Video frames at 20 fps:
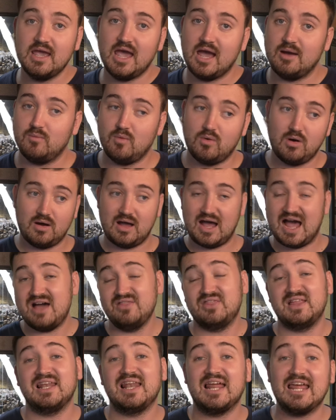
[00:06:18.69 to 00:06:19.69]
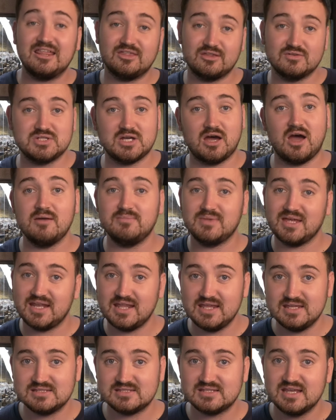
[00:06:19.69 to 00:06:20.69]
And what the length of time that
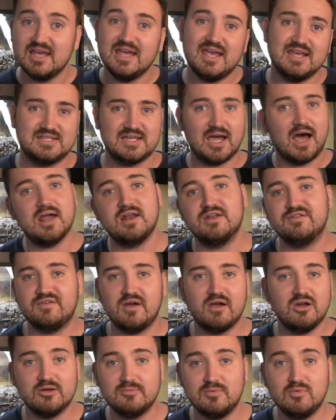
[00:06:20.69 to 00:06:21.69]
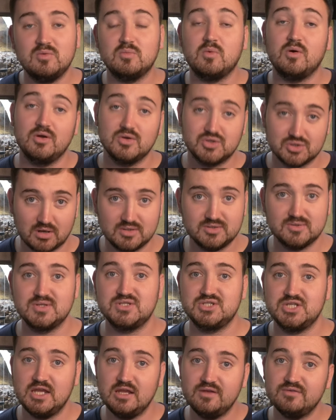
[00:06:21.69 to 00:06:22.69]
is kind of variable in what you're trying to
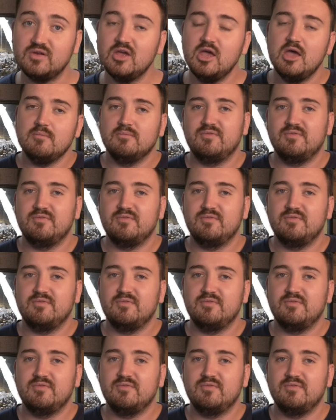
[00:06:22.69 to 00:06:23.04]
achieve.